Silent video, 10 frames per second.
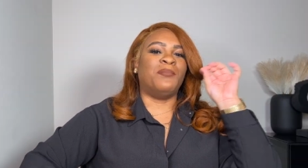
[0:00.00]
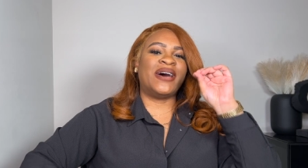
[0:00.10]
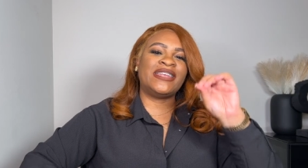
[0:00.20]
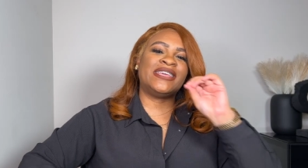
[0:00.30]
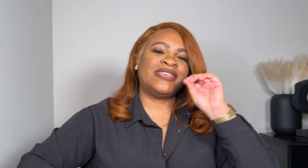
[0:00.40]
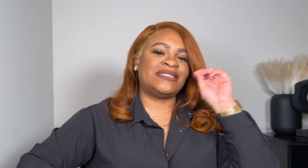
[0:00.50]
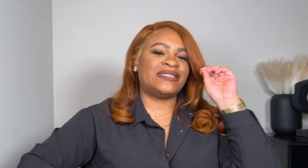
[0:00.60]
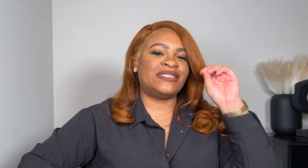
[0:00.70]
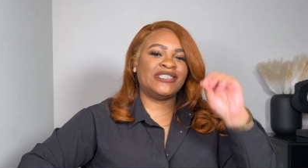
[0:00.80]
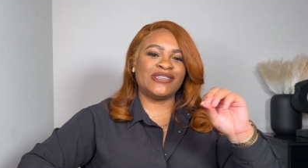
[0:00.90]
But it is
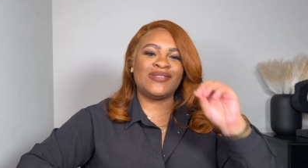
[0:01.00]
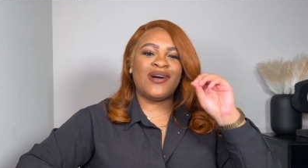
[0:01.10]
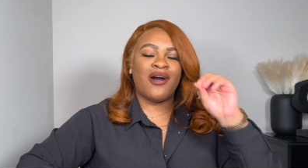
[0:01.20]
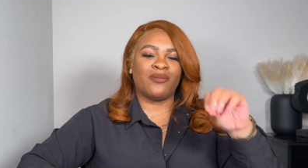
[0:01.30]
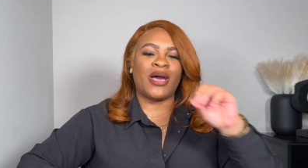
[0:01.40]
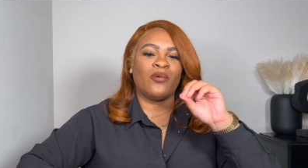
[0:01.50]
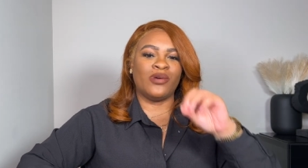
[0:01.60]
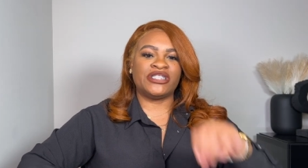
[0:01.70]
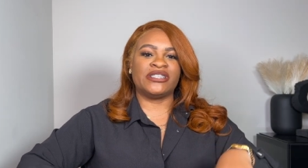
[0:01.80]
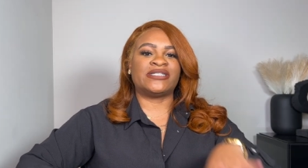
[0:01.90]
still on my
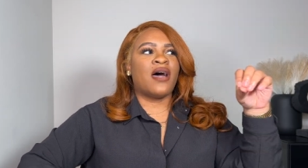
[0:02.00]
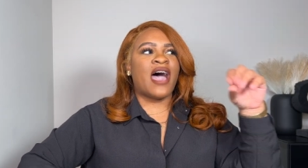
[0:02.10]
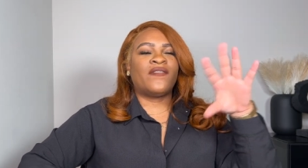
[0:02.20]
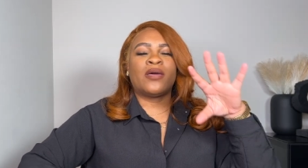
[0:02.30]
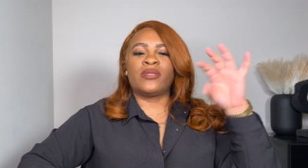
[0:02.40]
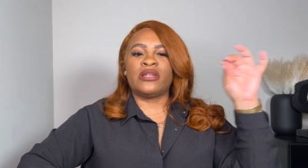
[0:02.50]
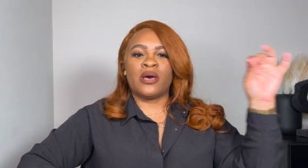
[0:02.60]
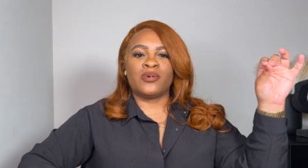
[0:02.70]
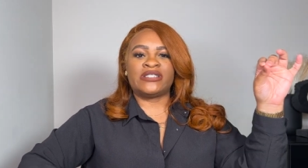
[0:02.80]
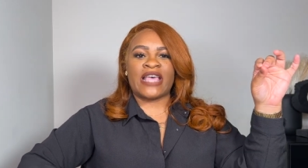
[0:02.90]
wish list. I feel like with the
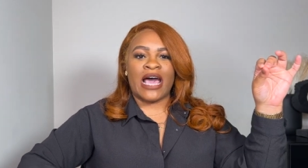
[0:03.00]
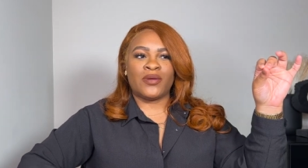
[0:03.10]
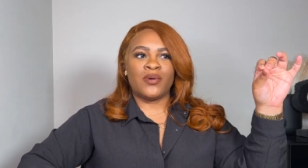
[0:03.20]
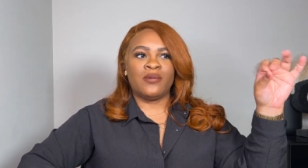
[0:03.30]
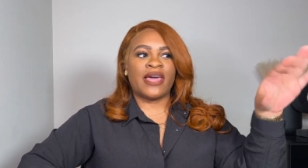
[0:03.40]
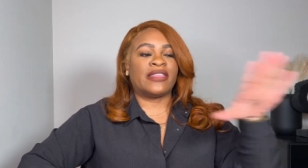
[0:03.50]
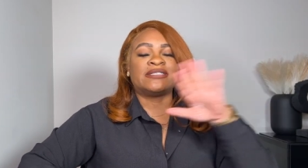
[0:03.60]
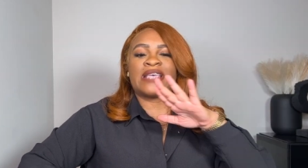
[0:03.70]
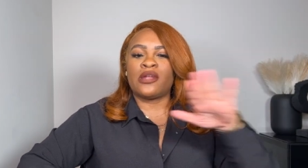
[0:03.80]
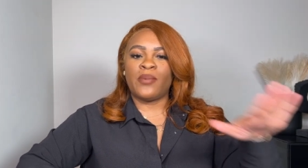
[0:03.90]
double saddle, like the
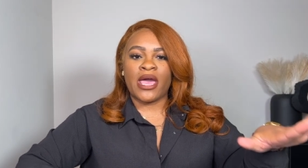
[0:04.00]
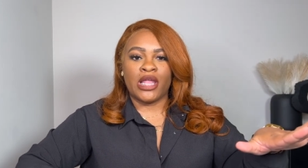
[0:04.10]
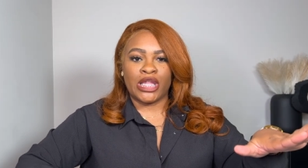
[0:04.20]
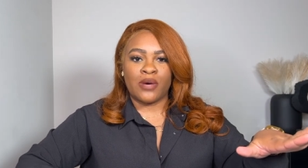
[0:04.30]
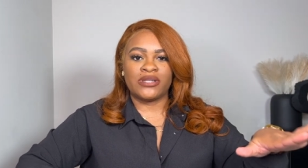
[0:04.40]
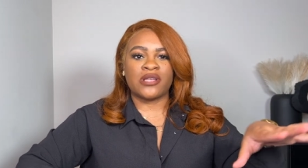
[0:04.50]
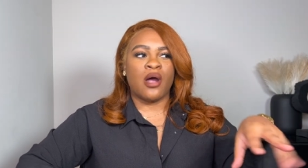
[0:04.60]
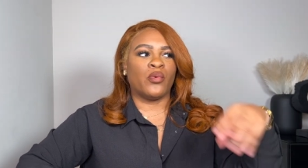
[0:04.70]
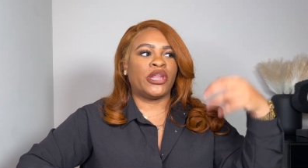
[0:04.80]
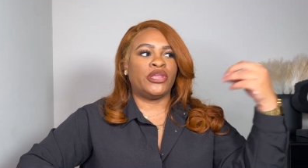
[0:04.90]
saddle bag alone is
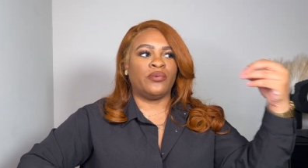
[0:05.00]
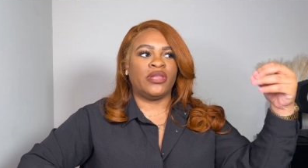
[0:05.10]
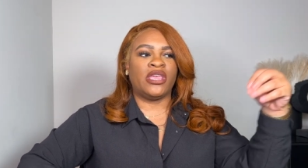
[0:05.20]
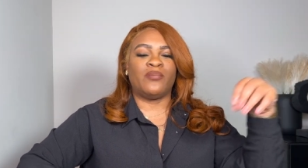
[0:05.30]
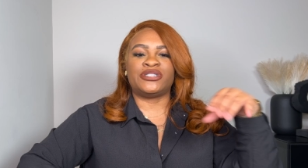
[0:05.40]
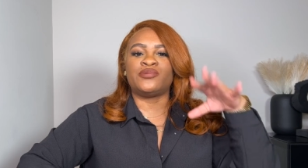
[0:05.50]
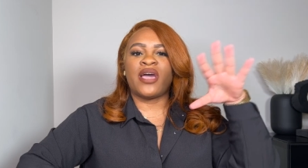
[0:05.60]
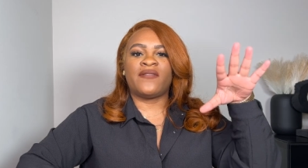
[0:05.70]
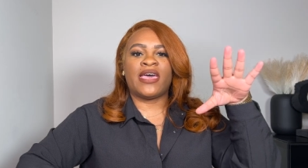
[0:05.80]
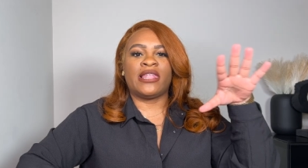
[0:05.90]
already unique, but you
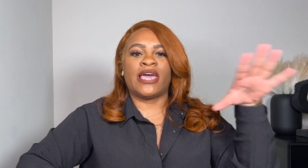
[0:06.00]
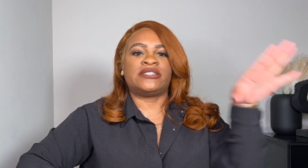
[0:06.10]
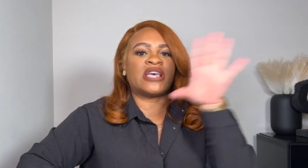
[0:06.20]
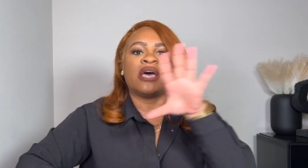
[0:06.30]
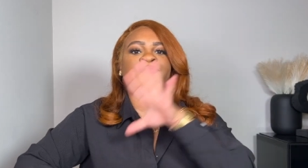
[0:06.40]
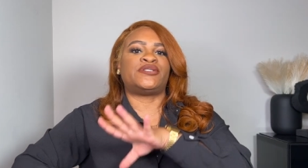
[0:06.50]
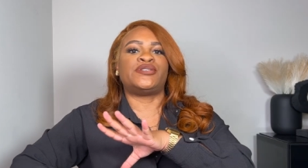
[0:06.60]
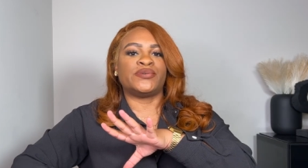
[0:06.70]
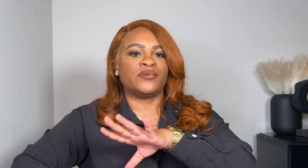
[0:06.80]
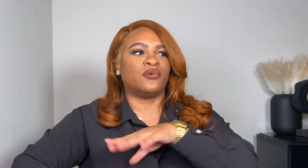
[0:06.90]
have that like times
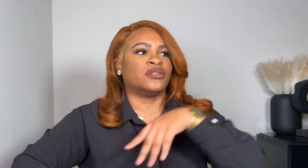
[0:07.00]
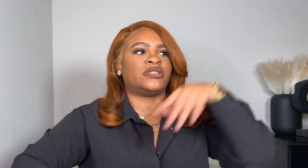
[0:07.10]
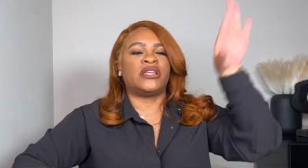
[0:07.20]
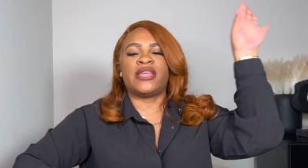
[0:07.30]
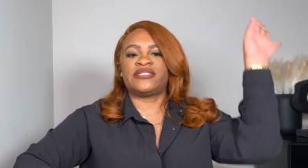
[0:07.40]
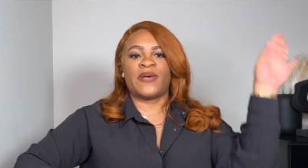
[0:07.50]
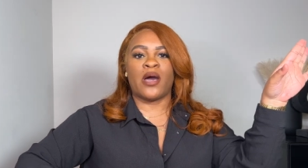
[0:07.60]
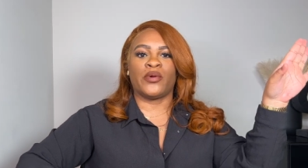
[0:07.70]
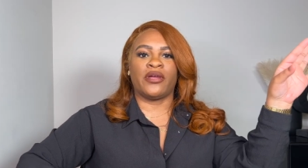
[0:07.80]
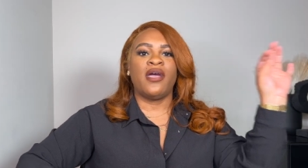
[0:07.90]
two or to the next
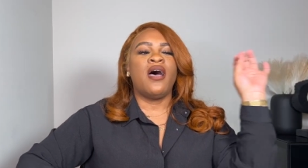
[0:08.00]
power.